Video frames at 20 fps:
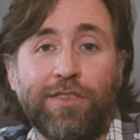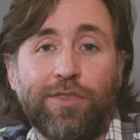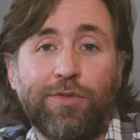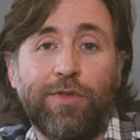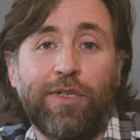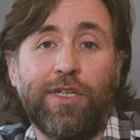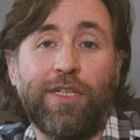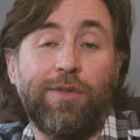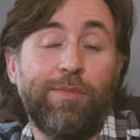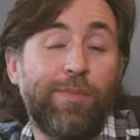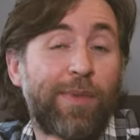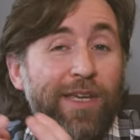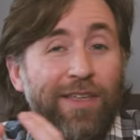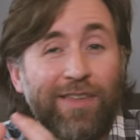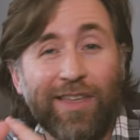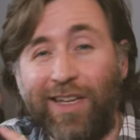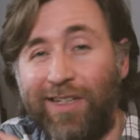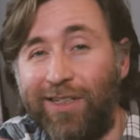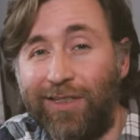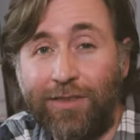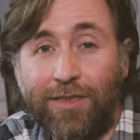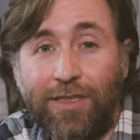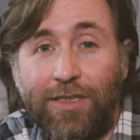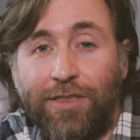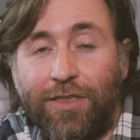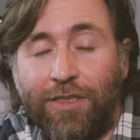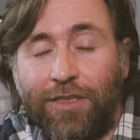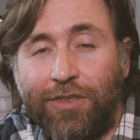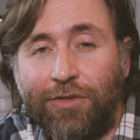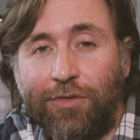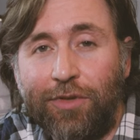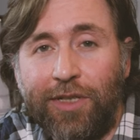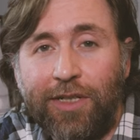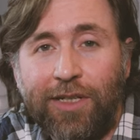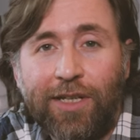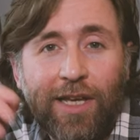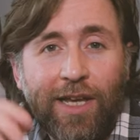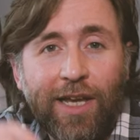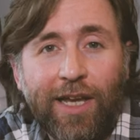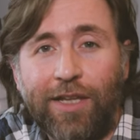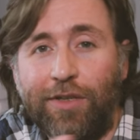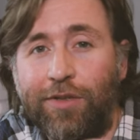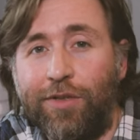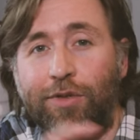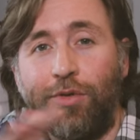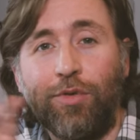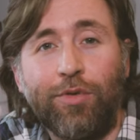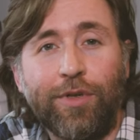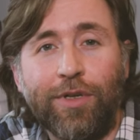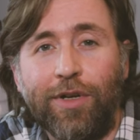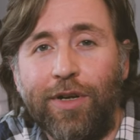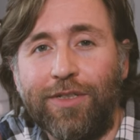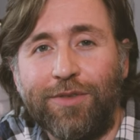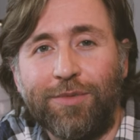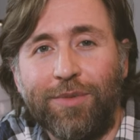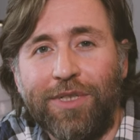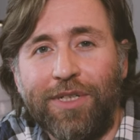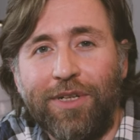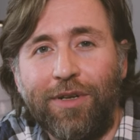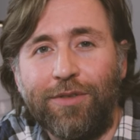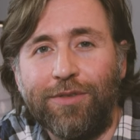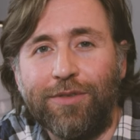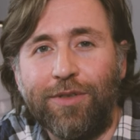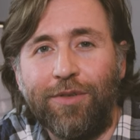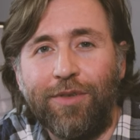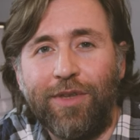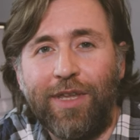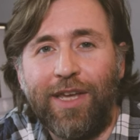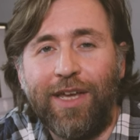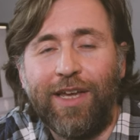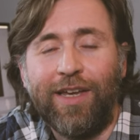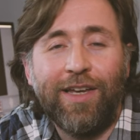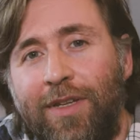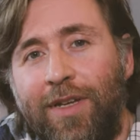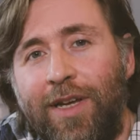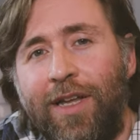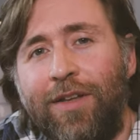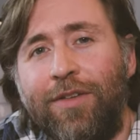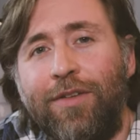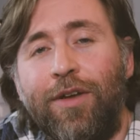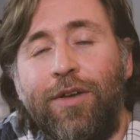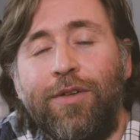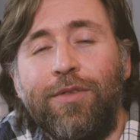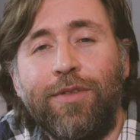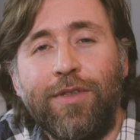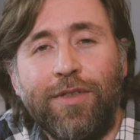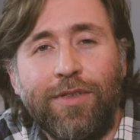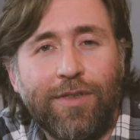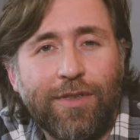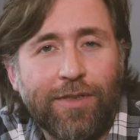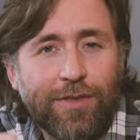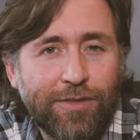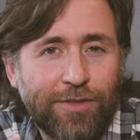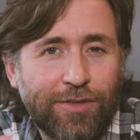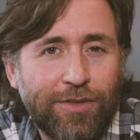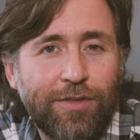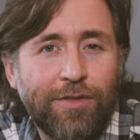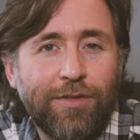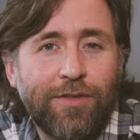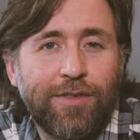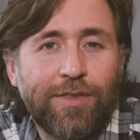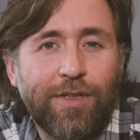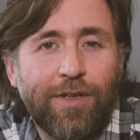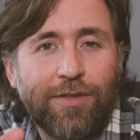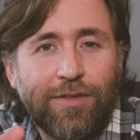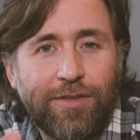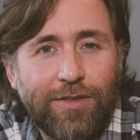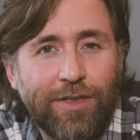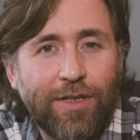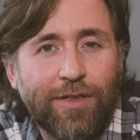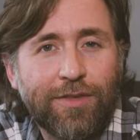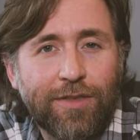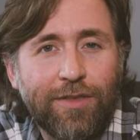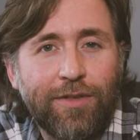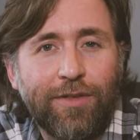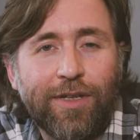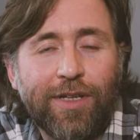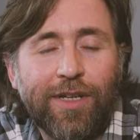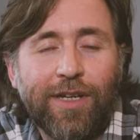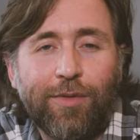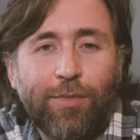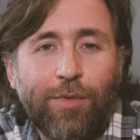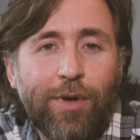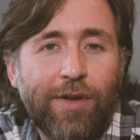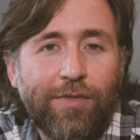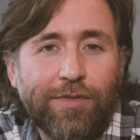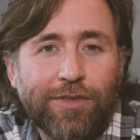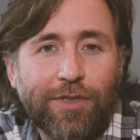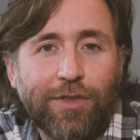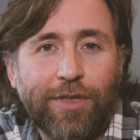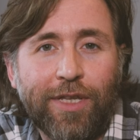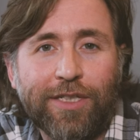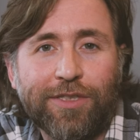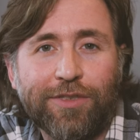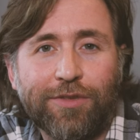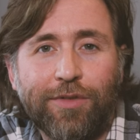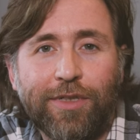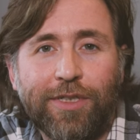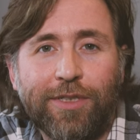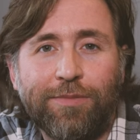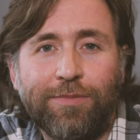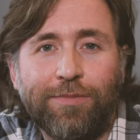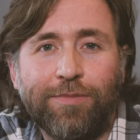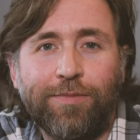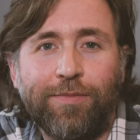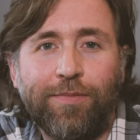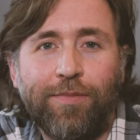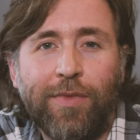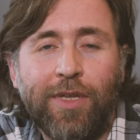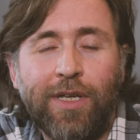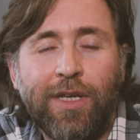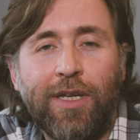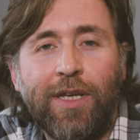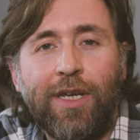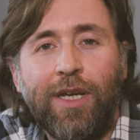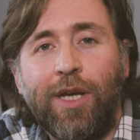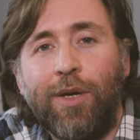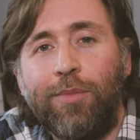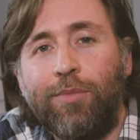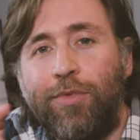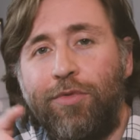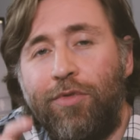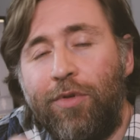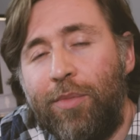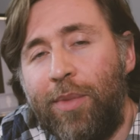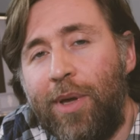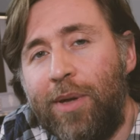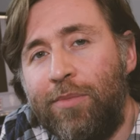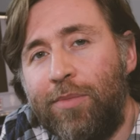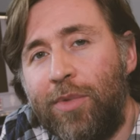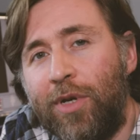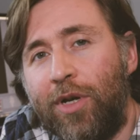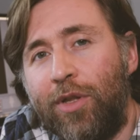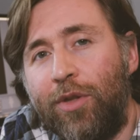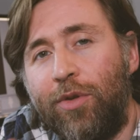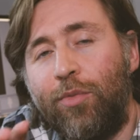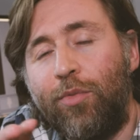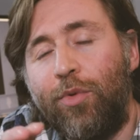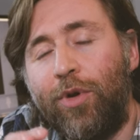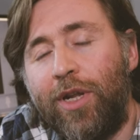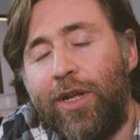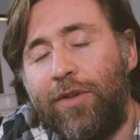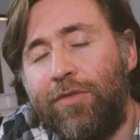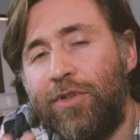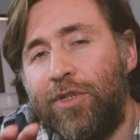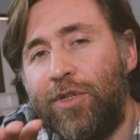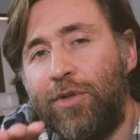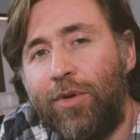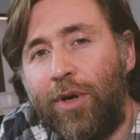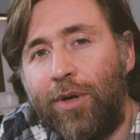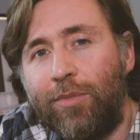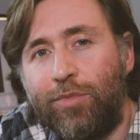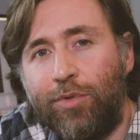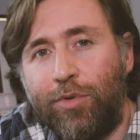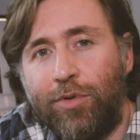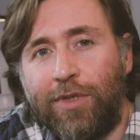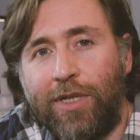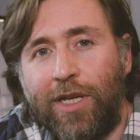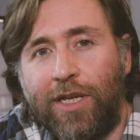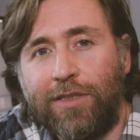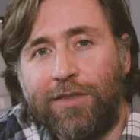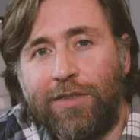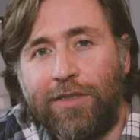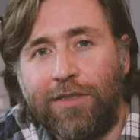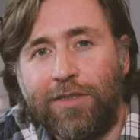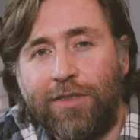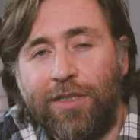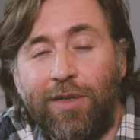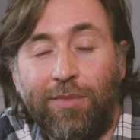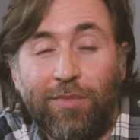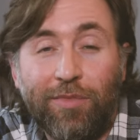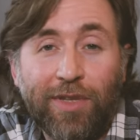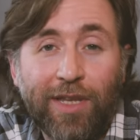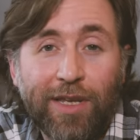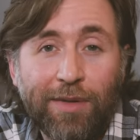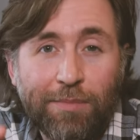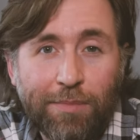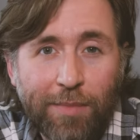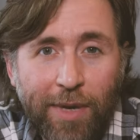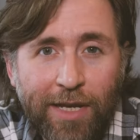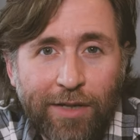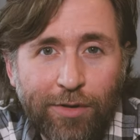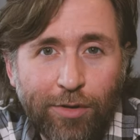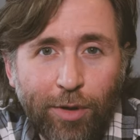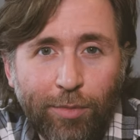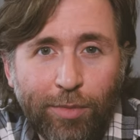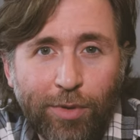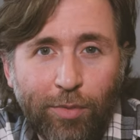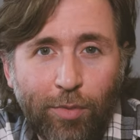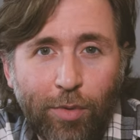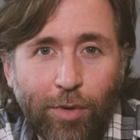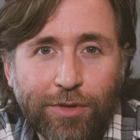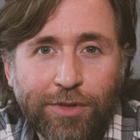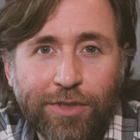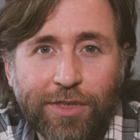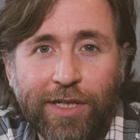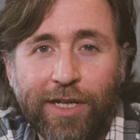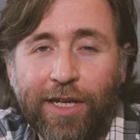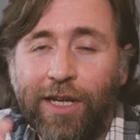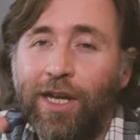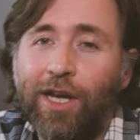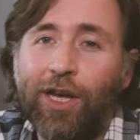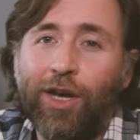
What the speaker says: screen, make that your teaching screen, and you can organize windows on there and know that the students are just looking at whatever's on that screen. But remember that whatever you are broadcasting to them, they may not be watching it